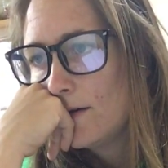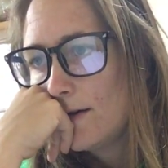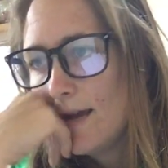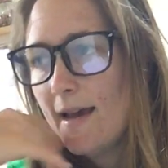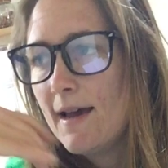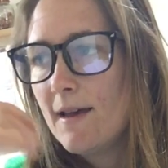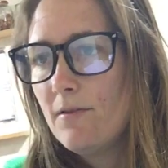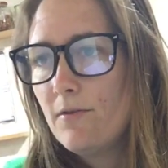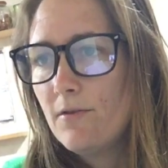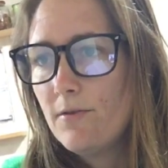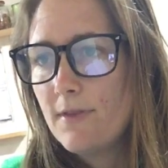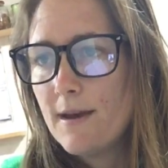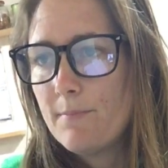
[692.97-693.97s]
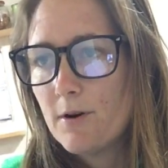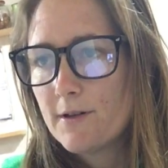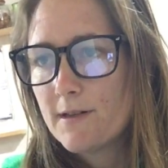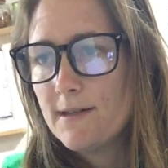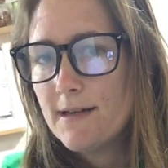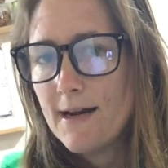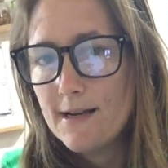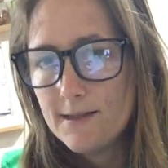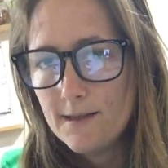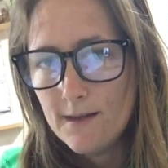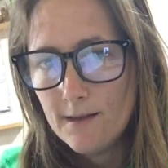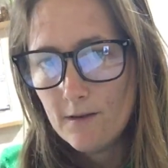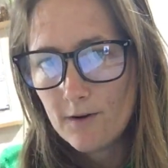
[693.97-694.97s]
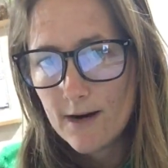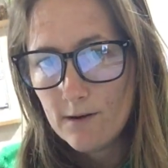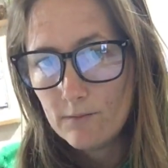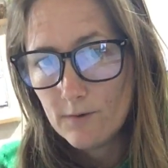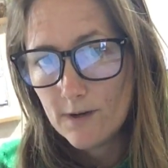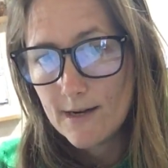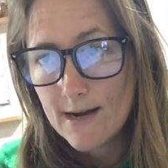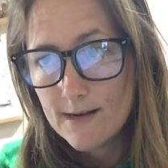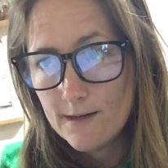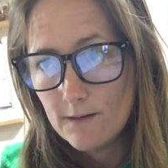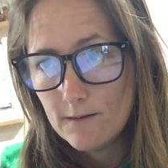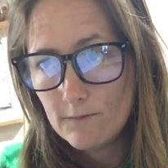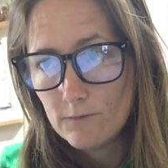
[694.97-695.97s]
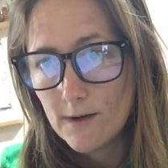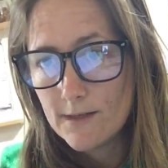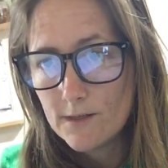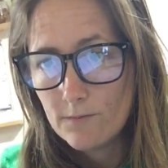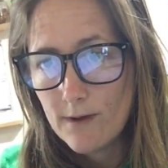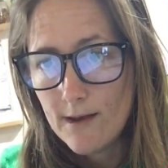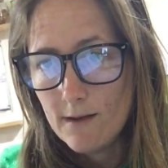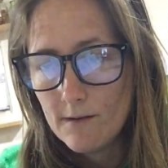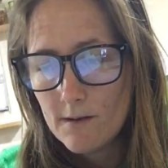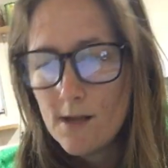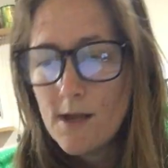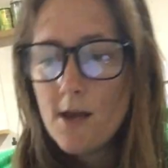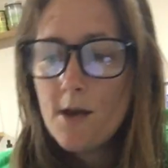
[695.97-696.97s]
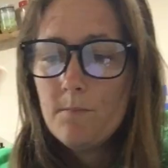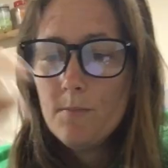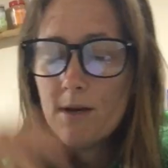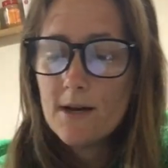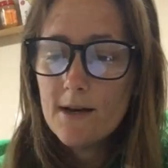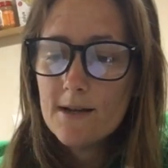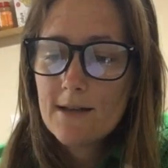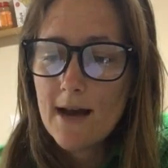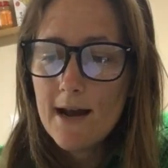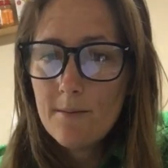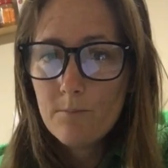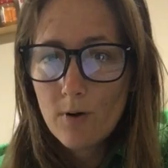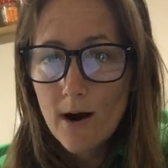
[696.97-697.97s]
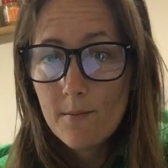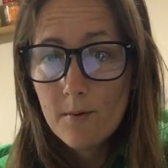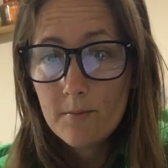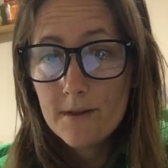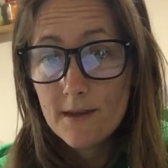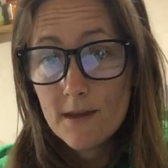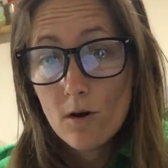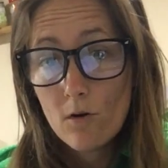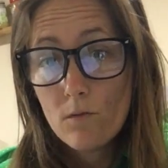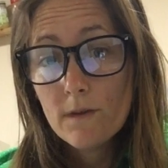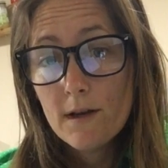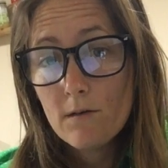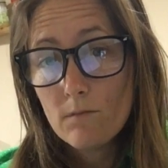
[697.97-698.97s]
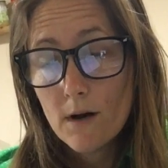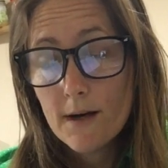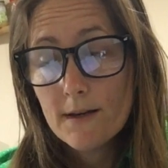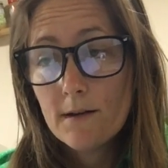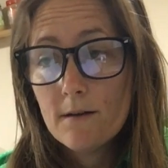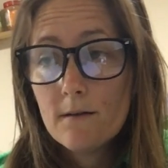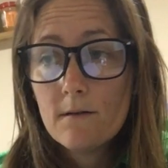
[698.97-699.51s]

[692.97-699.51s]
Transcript: and that person dies and the other guy runs away. Because I'm probably the only one